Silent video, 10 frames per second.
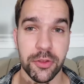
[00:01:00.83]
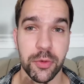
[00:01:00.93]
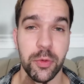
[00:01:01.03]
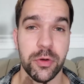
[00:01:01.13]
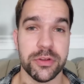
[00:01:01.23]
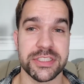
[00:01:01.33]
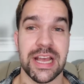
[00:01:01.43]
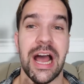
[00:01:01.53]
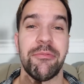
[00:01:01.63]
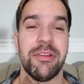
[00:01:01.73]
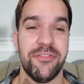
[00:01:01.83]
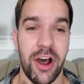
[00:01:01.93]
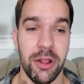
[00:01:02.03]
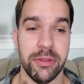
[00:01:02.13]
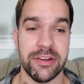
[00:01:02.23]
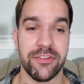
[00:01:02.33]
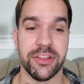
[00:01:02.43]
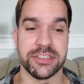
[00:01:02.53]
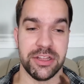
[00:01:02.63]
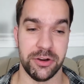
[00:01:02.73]
rules I'm going to be following for
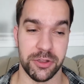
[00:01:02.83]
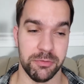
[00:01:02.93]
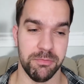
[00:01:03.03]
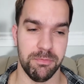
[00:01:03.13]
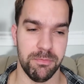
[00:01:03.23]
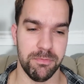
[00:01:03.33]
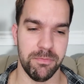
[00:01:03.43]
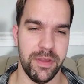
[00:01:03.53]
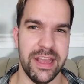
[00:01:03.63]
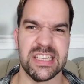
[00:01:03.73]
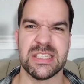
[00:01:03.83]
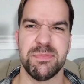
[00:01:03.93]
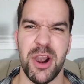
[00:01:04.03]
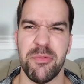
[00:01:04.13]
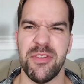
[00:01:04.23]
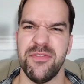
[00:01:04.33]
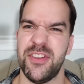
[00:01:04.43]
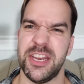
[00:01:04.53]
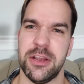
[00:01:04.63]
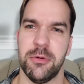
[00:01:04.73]
this little experiment
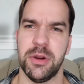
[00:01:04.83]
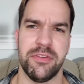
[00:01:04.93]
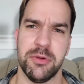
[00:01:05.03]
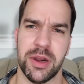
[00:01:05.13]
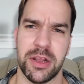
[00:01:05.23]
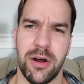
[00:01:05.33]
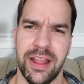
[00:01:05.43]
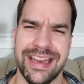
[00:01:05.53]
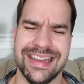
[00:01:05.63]
video, whatever you want to call it.